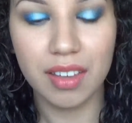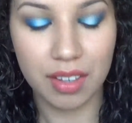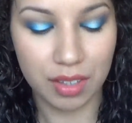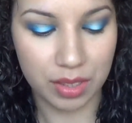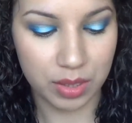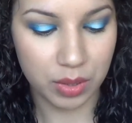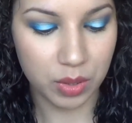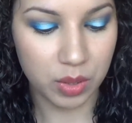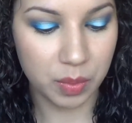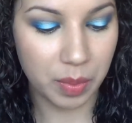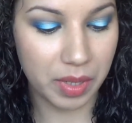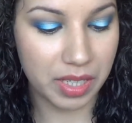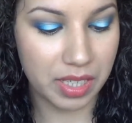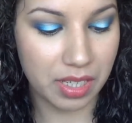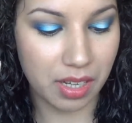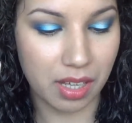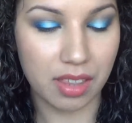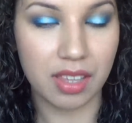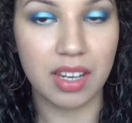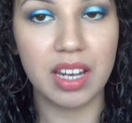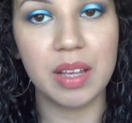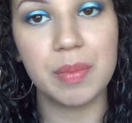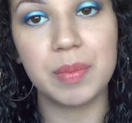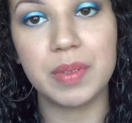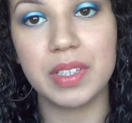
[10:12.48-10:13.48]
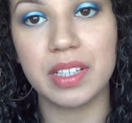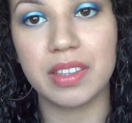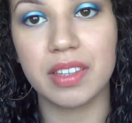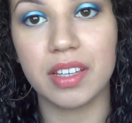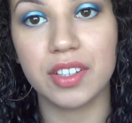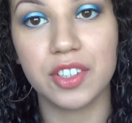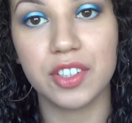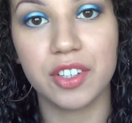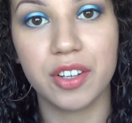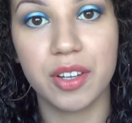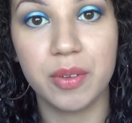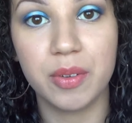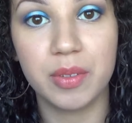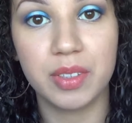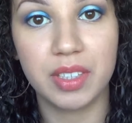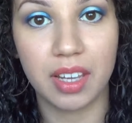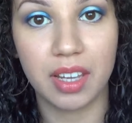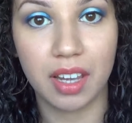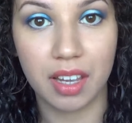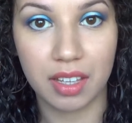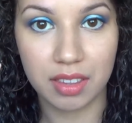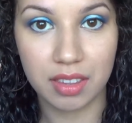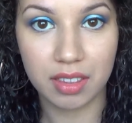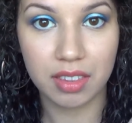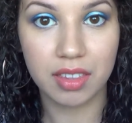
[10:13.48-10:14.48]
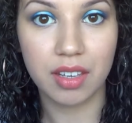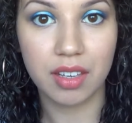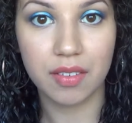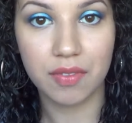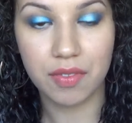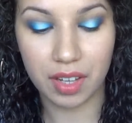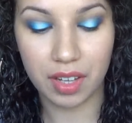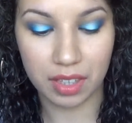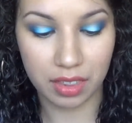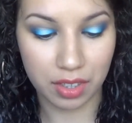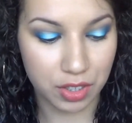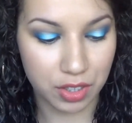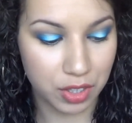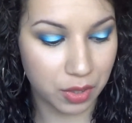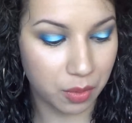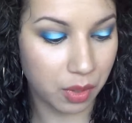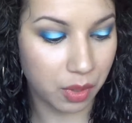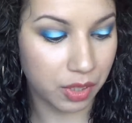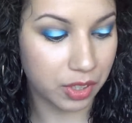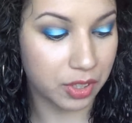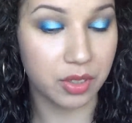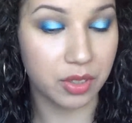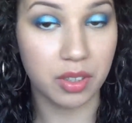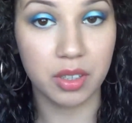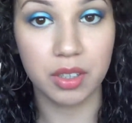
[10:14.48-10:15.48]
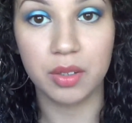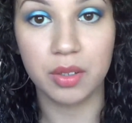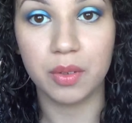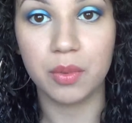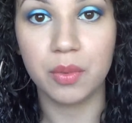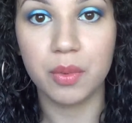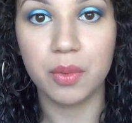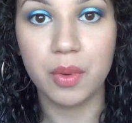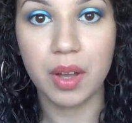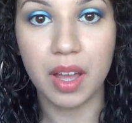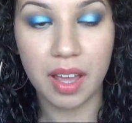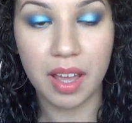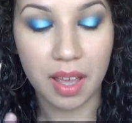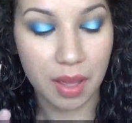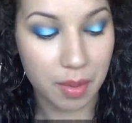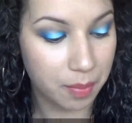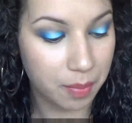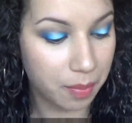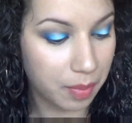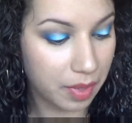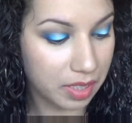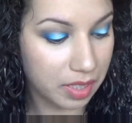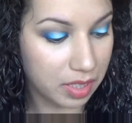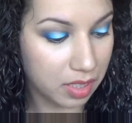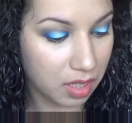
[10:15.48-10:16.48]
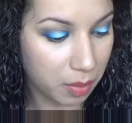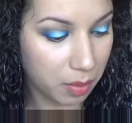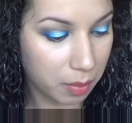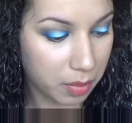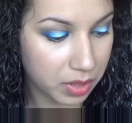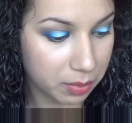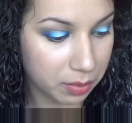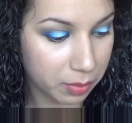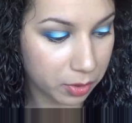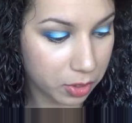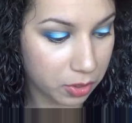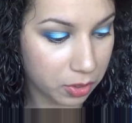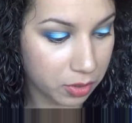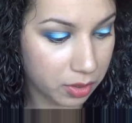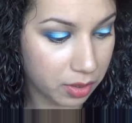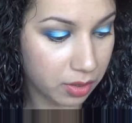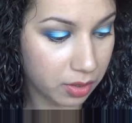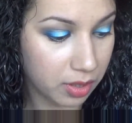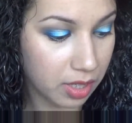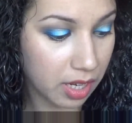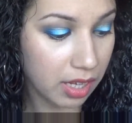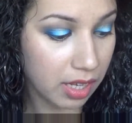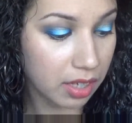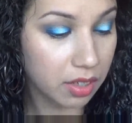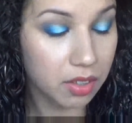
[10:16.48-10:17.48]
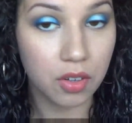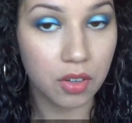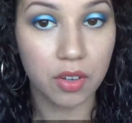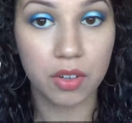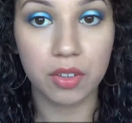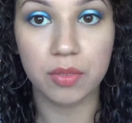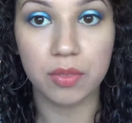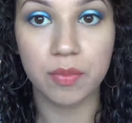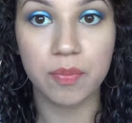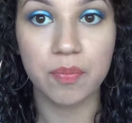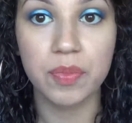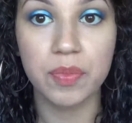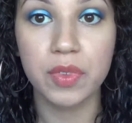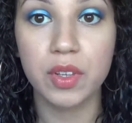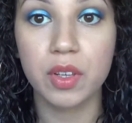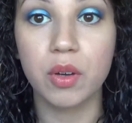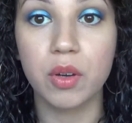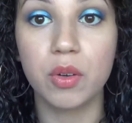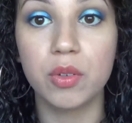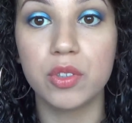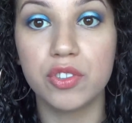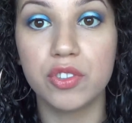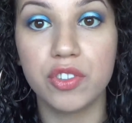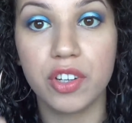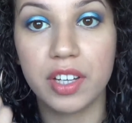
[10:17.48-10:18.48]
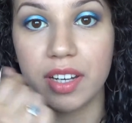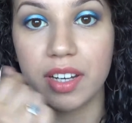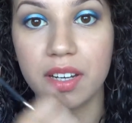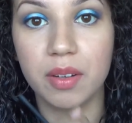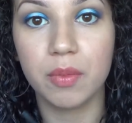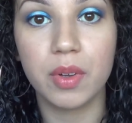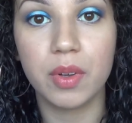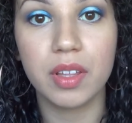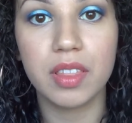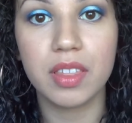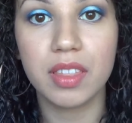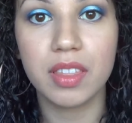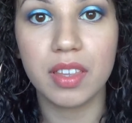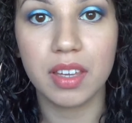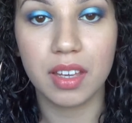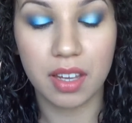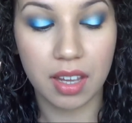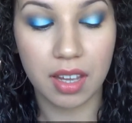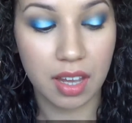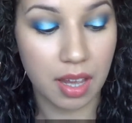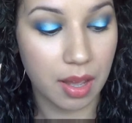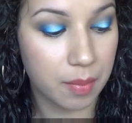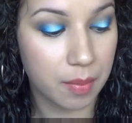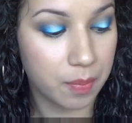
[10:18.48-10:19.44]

So depending on the lipstick that you're using and the effect that you want, you can build it up as much as you'd like, or go straight in with the